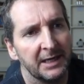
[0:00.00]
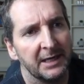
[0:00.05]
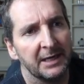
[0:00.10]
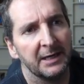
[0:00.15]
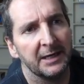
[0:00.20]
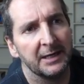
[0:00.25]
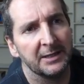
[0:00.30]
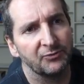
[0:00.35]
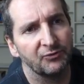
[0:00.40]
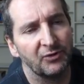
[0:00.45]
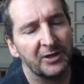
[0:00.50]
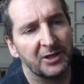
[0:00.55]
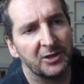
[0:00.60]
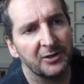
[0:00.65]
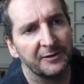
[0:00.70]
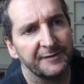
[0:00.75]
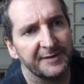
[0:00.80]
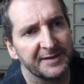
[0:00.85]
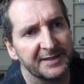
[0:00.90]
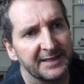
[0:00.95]
It's really
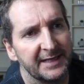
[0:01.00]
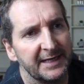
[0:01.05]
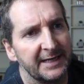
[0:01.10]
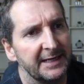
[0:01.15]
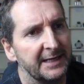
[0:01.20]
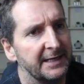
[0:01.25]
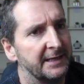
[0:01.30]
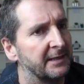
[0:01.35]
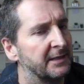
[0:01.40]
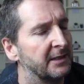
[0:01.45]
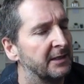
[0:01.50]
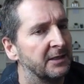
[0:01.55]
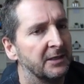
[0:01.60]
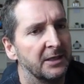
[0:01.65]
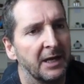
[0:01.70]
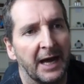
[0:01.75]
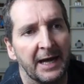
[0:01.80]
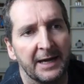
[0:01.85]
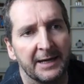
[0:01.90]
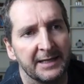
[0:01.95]
good for sealing,
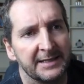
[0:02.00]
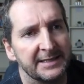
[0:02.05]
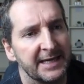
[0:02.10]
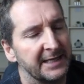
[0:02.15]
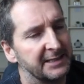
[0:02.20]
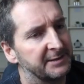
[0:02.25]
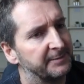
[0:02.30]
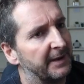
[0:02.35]
and it takes